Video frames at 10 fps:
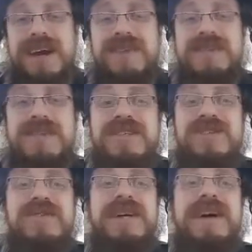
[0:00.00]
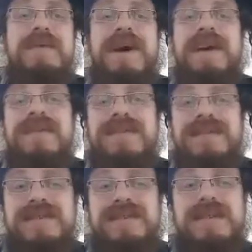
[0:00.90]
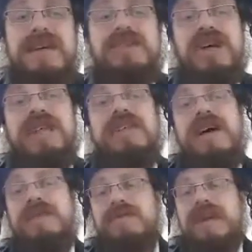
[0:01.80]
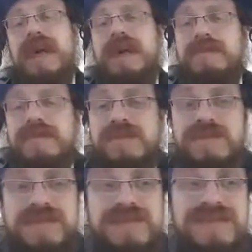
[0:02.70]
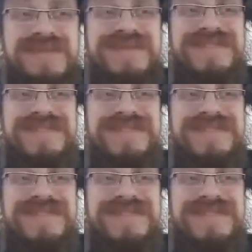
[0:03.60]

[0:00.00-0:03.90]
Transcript: There's a story about a Gentile who came to